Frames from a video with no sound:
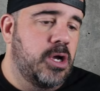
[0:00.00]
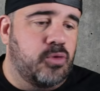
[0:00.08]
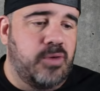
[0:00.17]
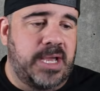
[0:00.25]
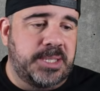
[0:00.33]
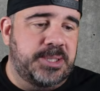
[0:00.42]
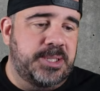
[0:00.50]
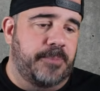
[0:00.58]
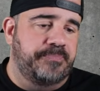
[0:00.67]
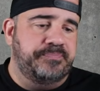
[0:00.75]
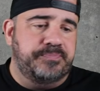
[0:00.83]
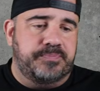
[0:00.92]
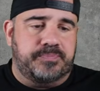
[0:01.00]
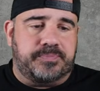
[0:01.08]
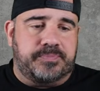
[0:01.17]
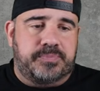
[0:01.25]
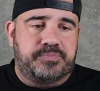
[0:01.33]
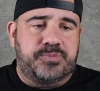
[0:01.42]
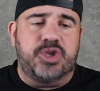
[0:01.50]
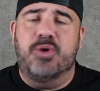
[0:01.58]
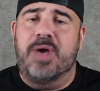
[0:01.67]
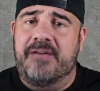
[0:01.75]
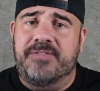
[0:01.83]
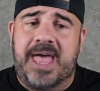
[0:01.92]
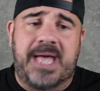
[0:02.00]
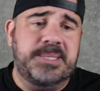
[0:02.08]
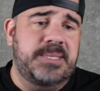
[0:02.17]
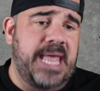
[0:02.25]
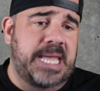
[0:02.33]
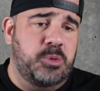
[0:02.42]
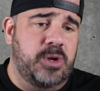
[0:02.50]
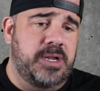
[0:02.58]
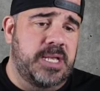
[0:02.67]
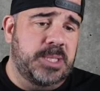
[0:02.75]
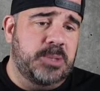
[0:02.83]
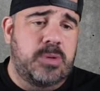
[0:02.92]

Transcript: Great. So you have that. That's what it is.